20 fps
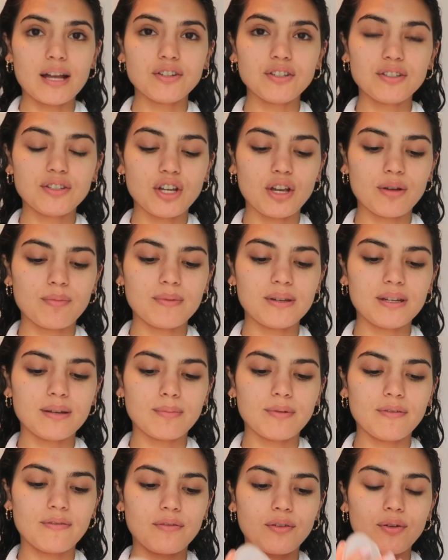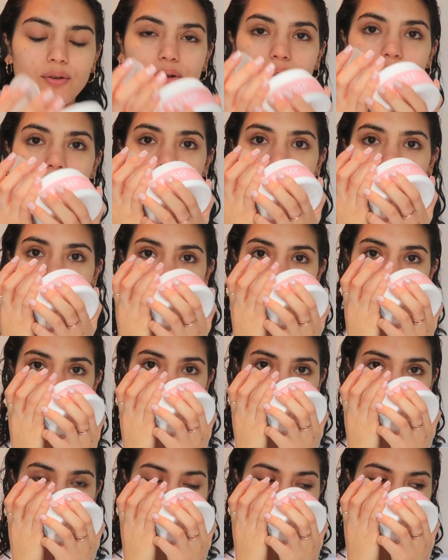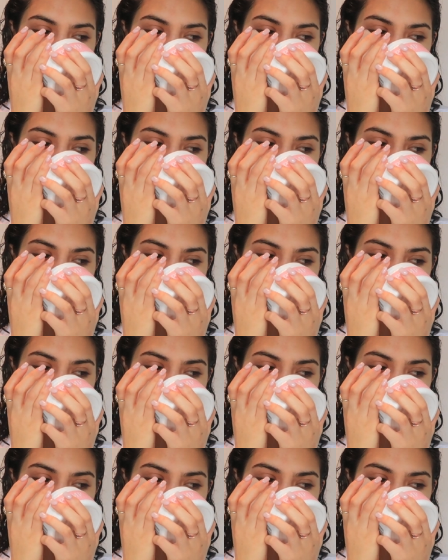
I just opened it before and